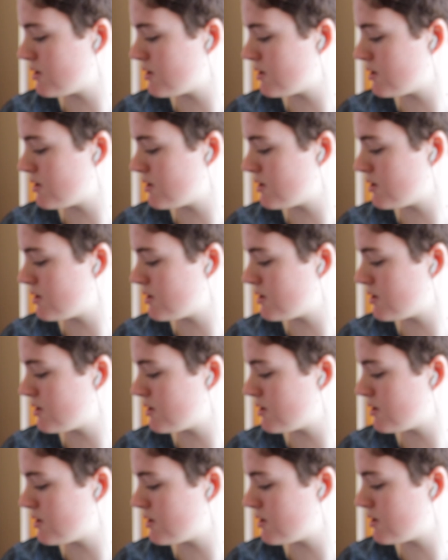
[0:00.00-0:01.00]

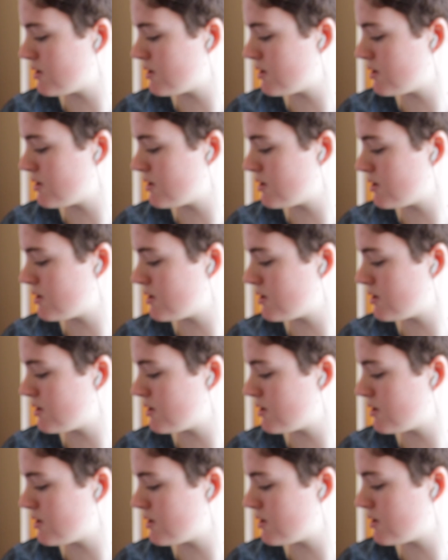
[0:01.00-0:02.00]

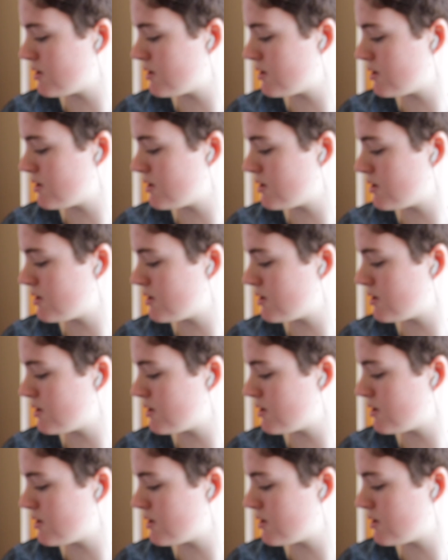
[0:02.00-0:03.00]

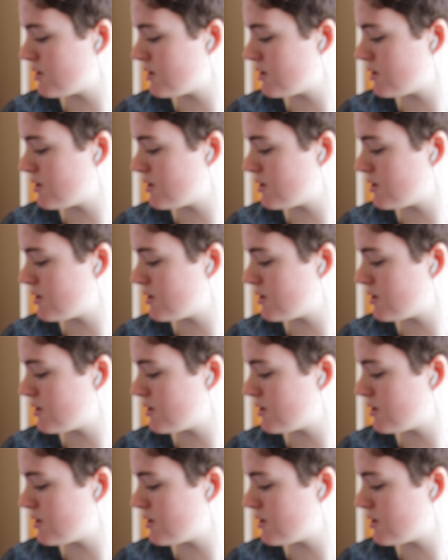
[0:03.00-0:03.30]
This person isn't speaking.